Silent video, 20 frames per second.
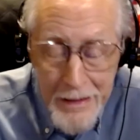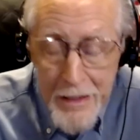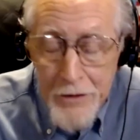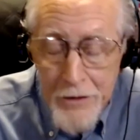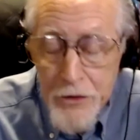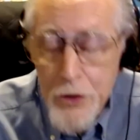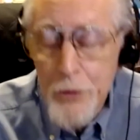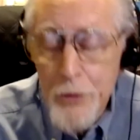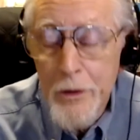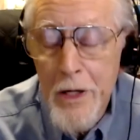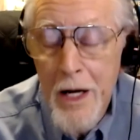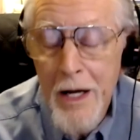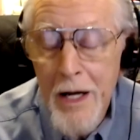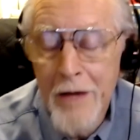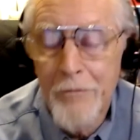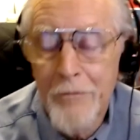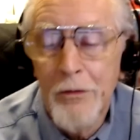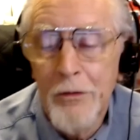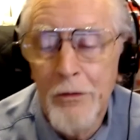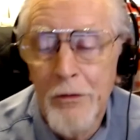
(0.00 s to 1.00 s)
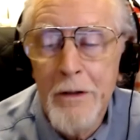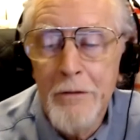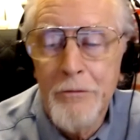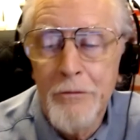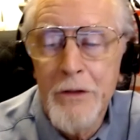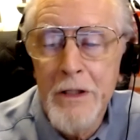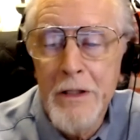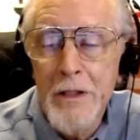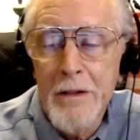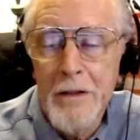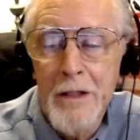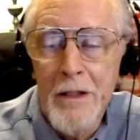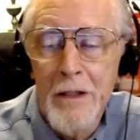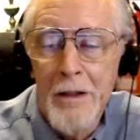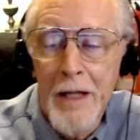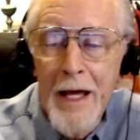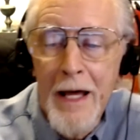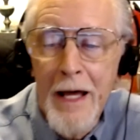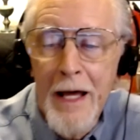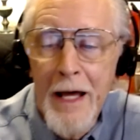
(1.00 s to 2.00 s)
You and I have lived in
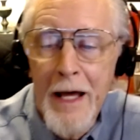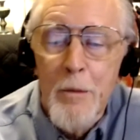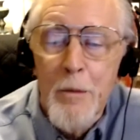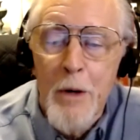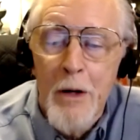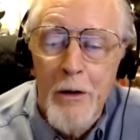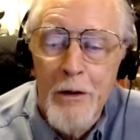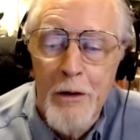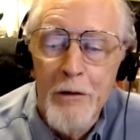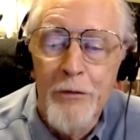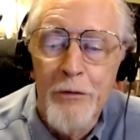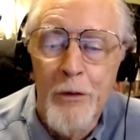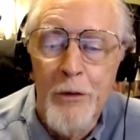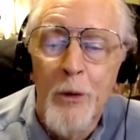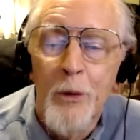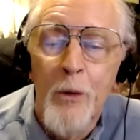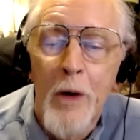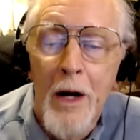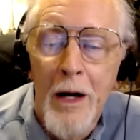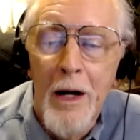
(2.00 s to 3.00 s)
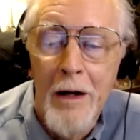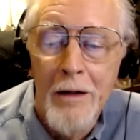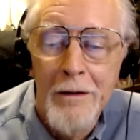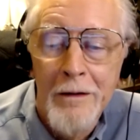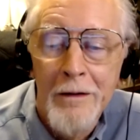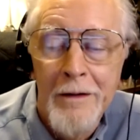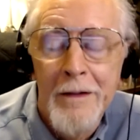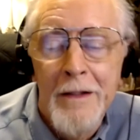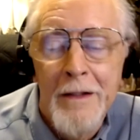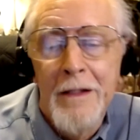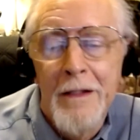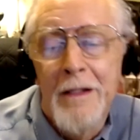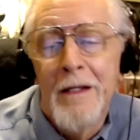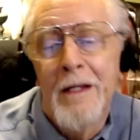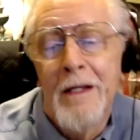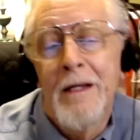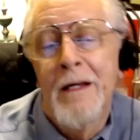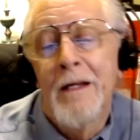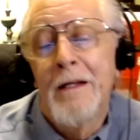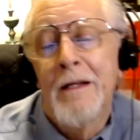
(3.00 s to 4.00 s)
Latin America for a while,
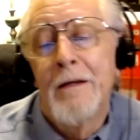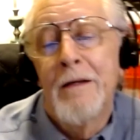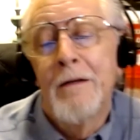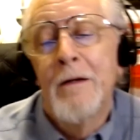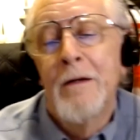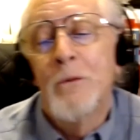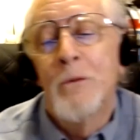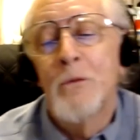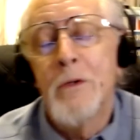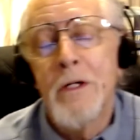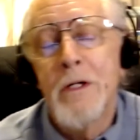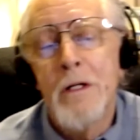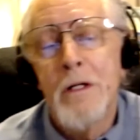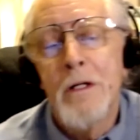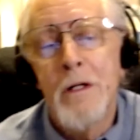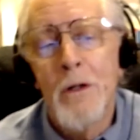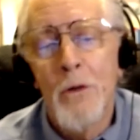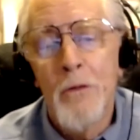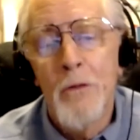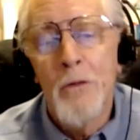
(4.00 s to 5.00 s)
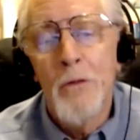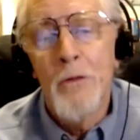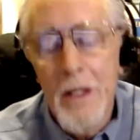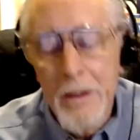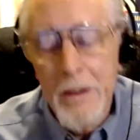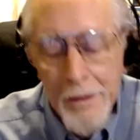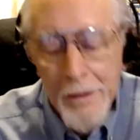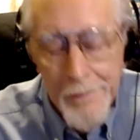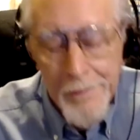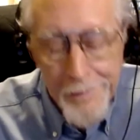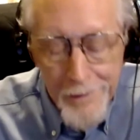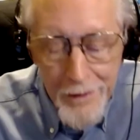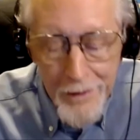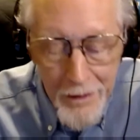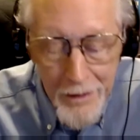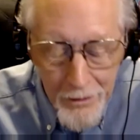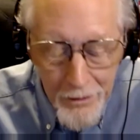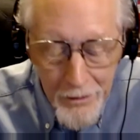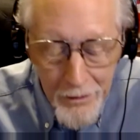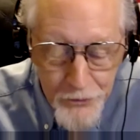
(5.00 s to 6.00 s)
and we know that
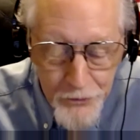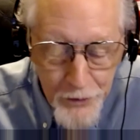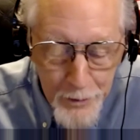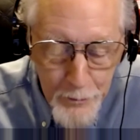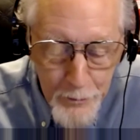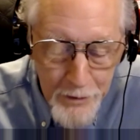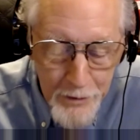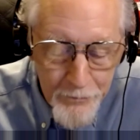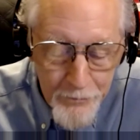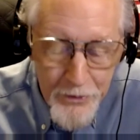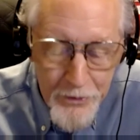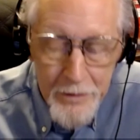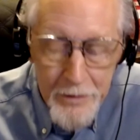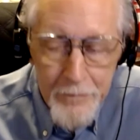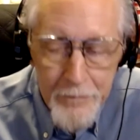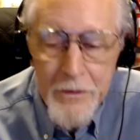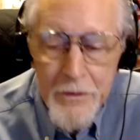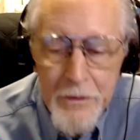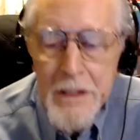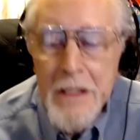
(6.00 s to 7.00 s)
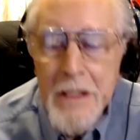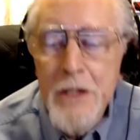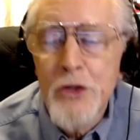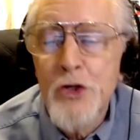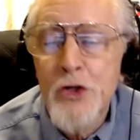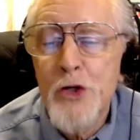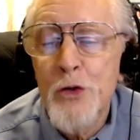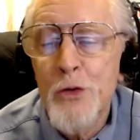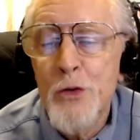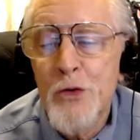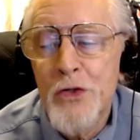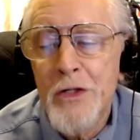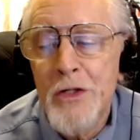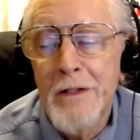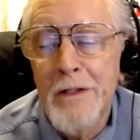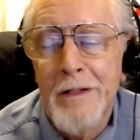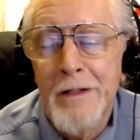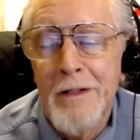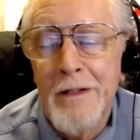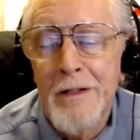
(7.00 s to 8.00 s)
some of the issues in
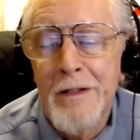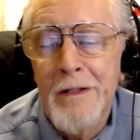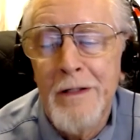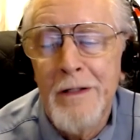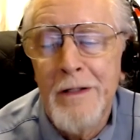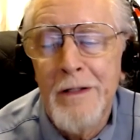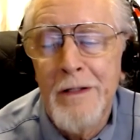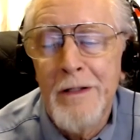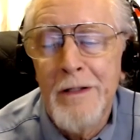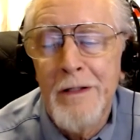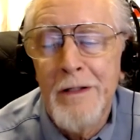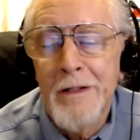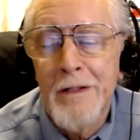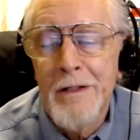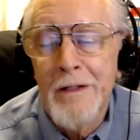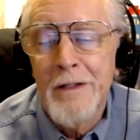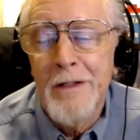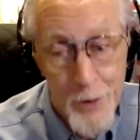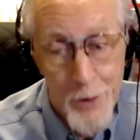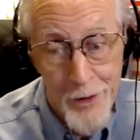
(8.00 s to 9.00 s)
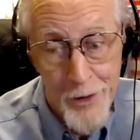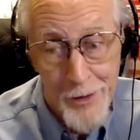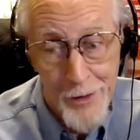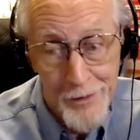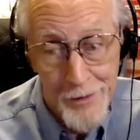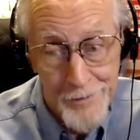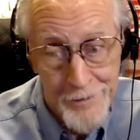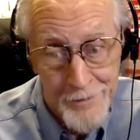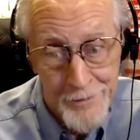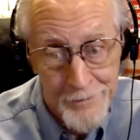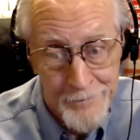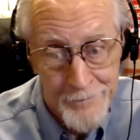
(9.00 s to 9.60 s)
this part of the world